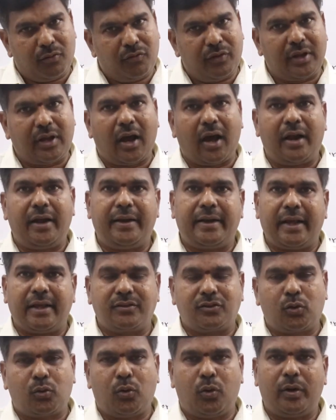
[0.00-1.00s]
we call it
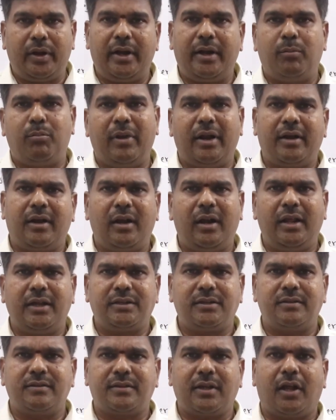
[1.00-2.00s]
as coded blood
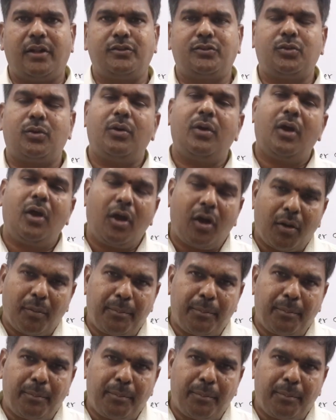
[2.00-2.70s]
relations also.